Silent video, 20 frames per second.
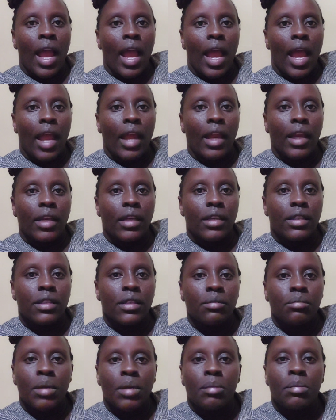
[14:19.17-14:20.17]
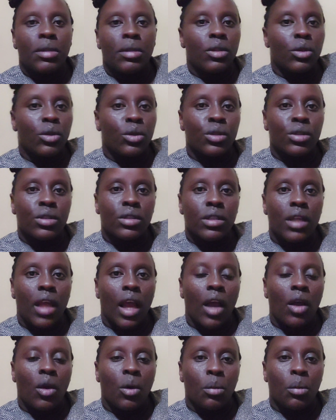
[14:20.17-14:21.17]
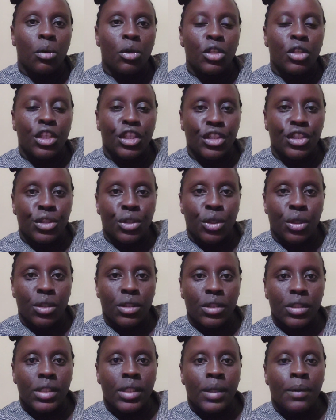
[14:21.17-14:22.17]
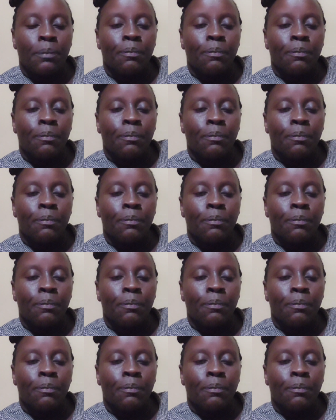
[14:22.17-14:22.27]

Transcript: and maybe those accommodations.